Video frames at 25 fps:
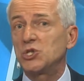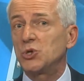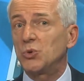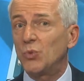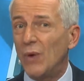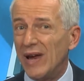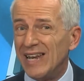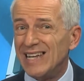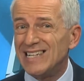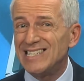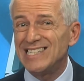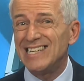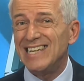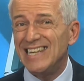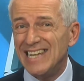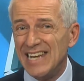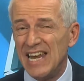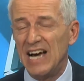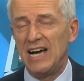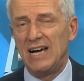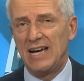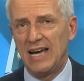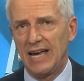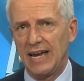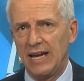
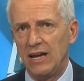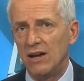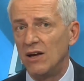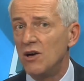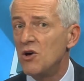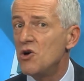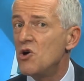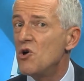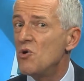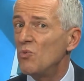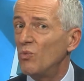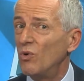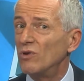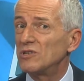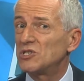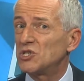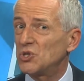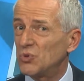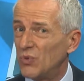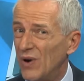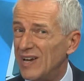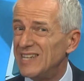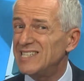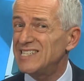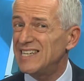29. Well,
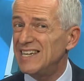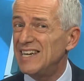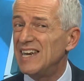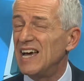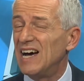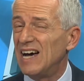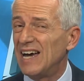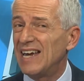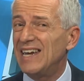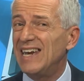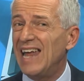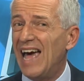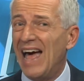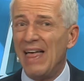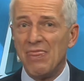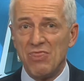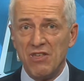29,